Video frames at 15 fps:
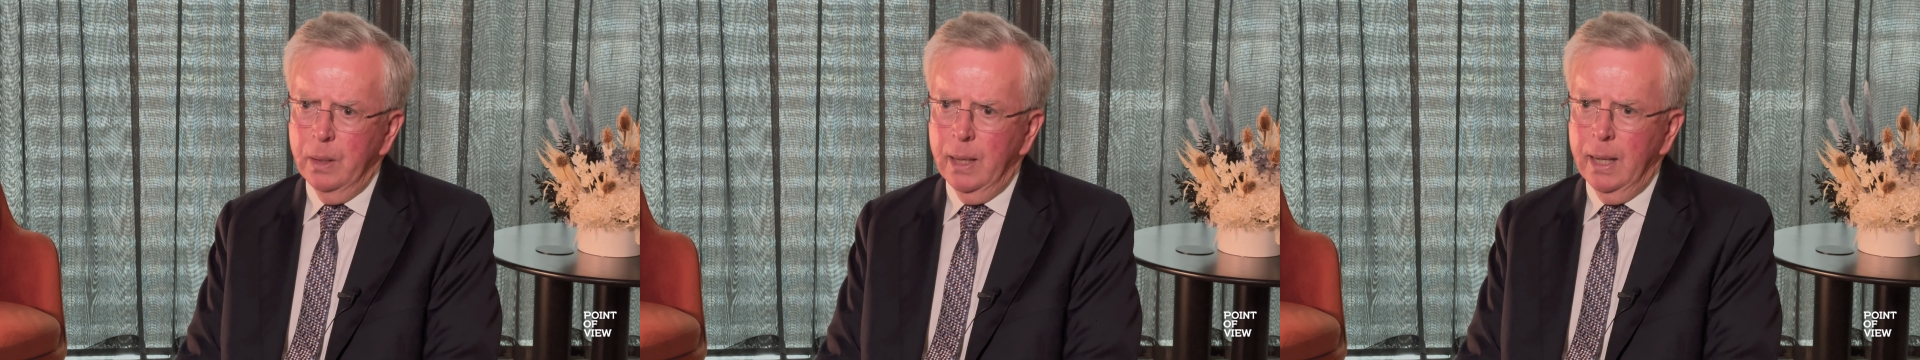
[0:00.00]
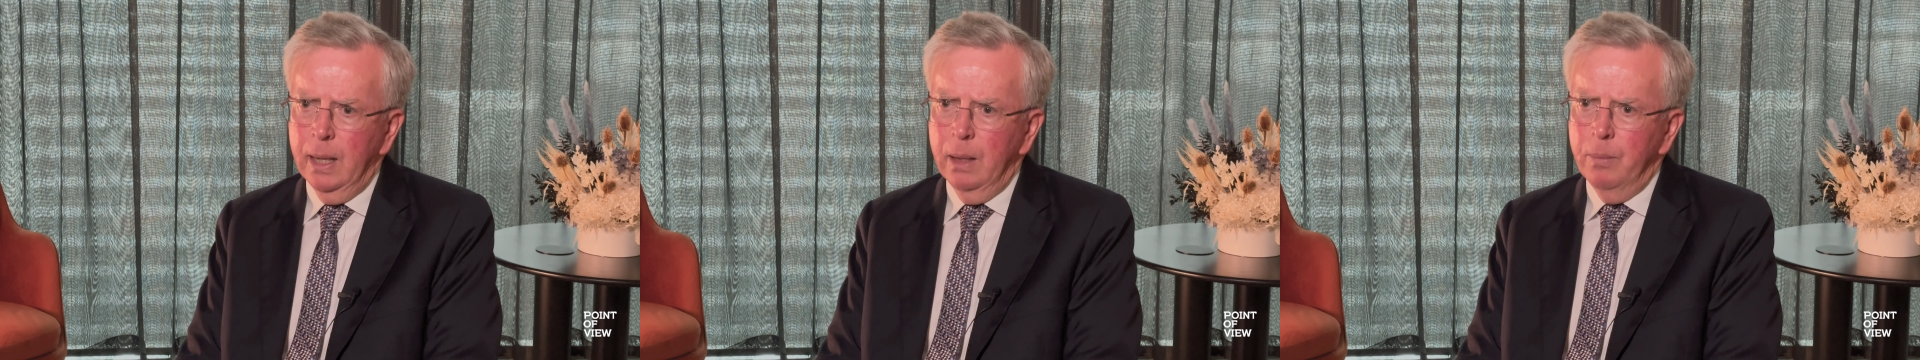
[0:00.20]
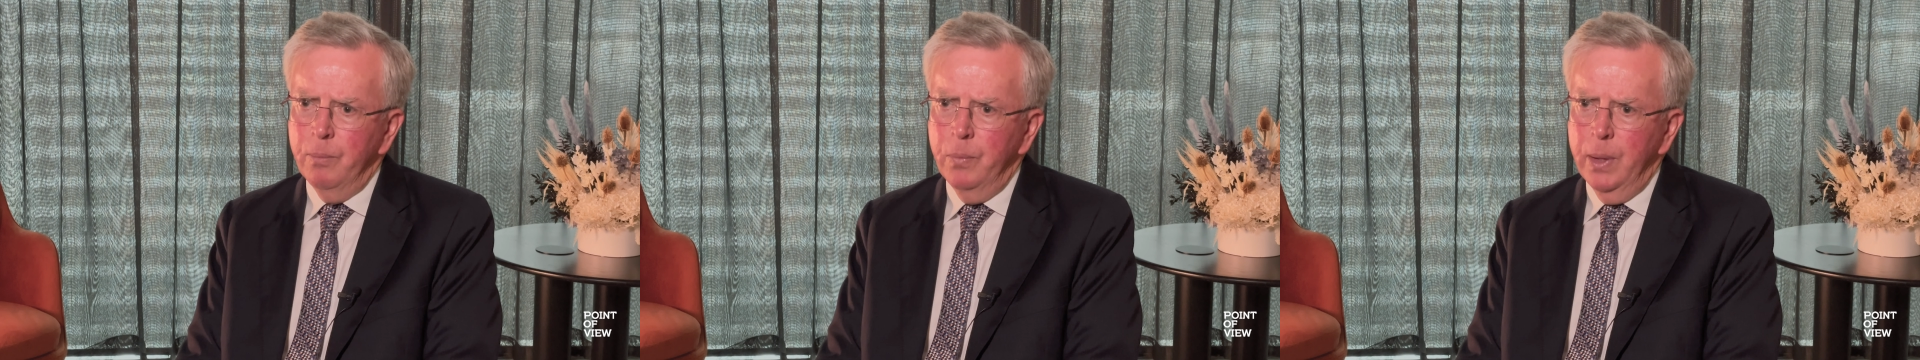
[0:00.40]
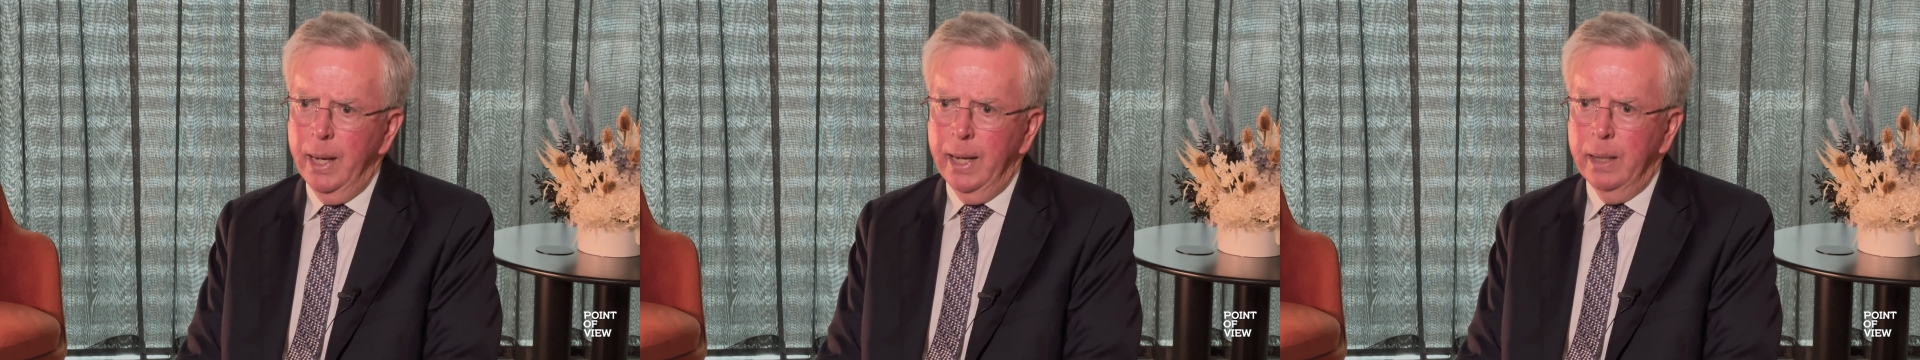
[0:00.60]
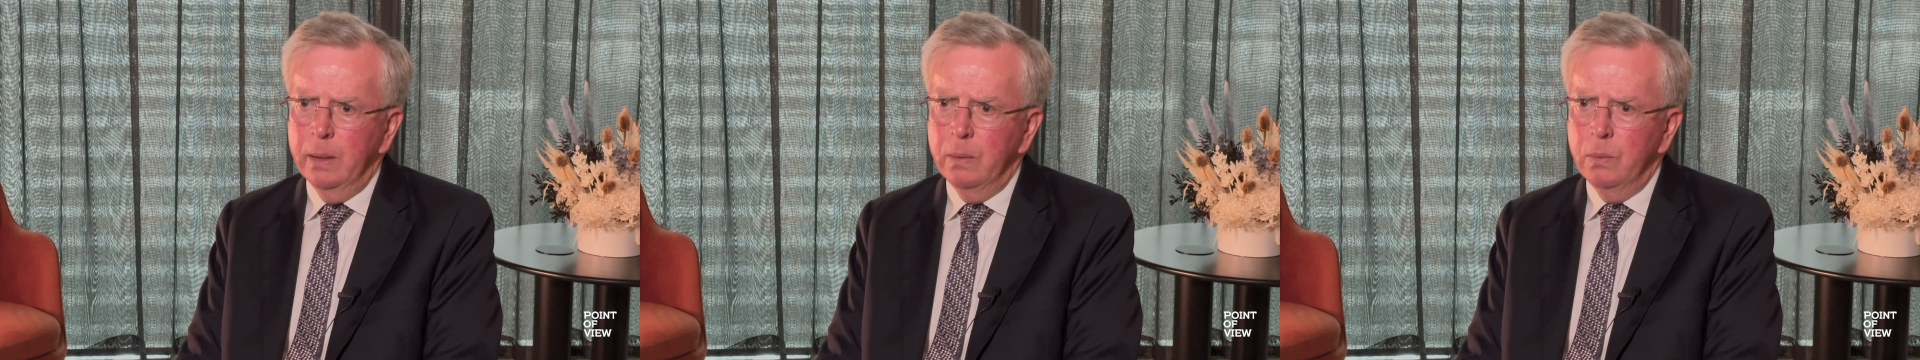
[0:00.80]

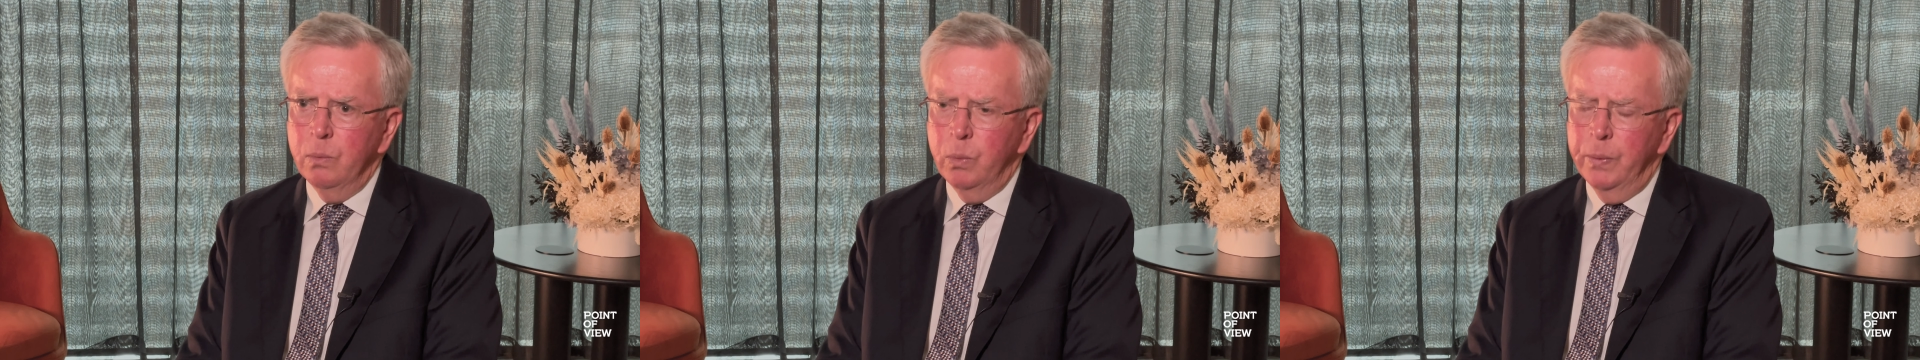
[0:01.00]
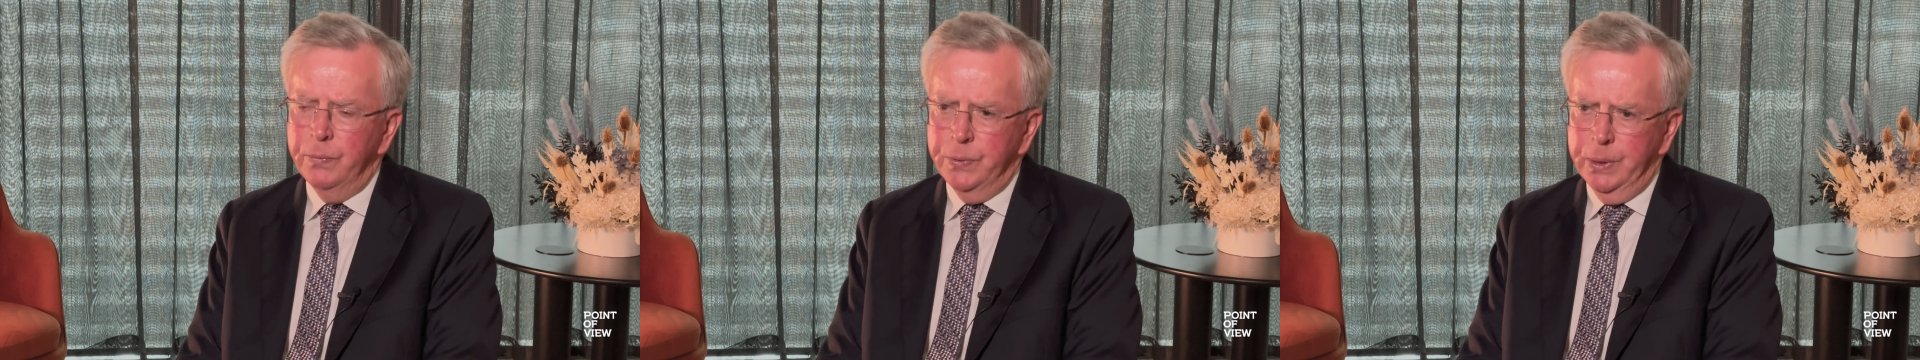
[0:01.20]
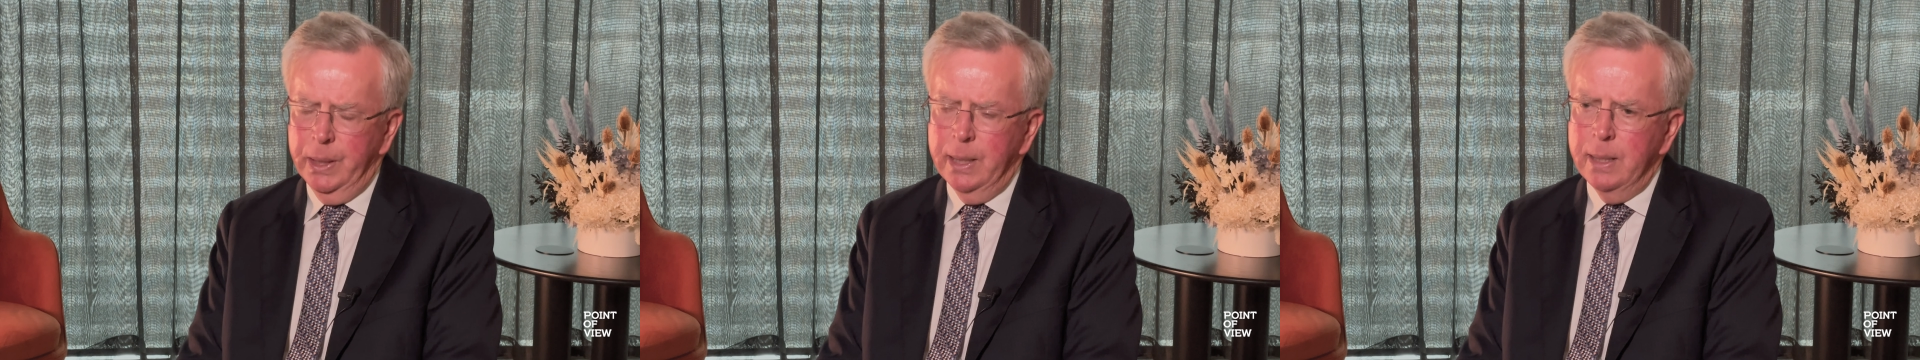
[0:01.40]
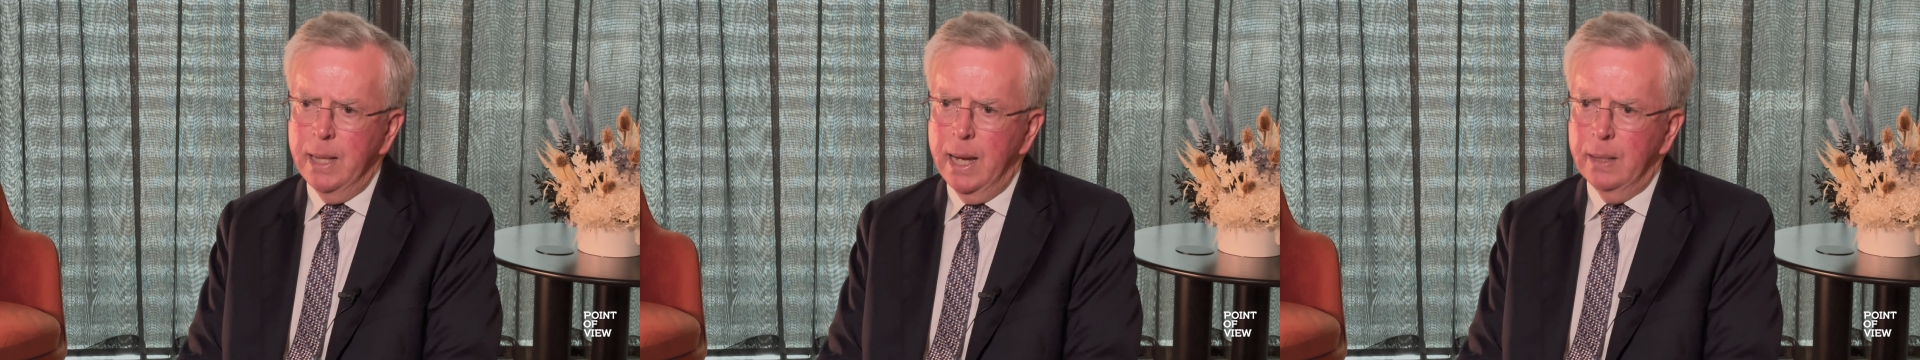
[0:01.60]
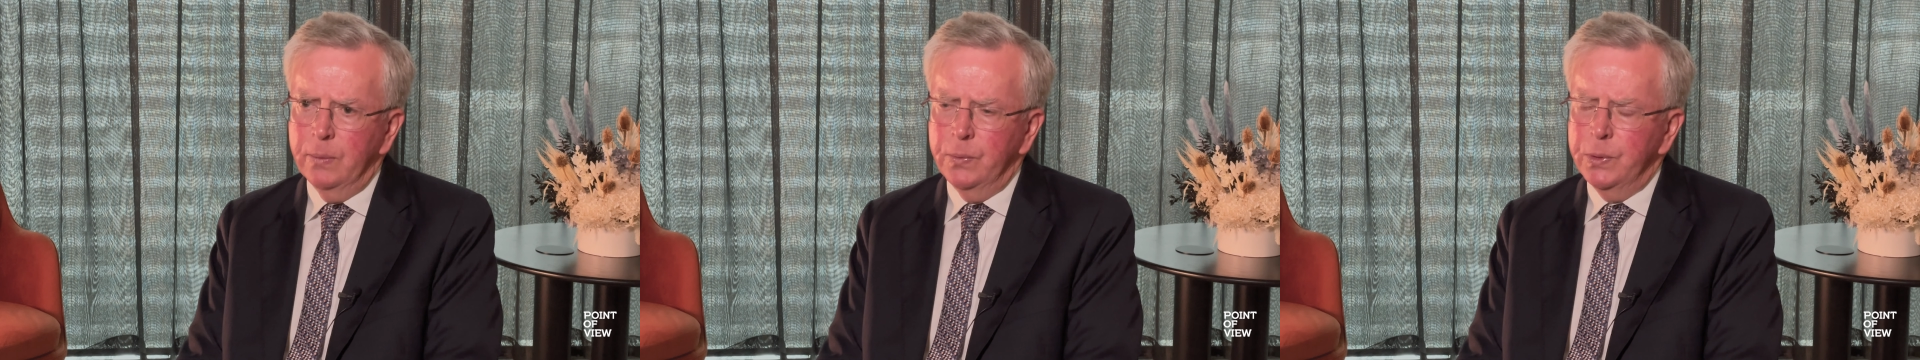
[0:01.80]
And we've seen
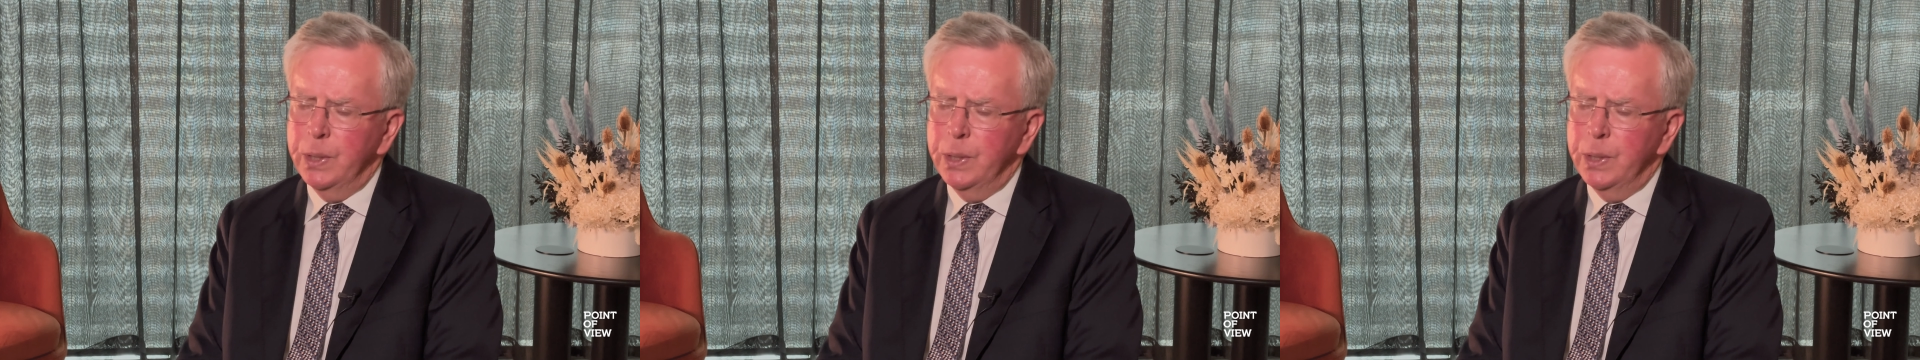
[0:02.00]
that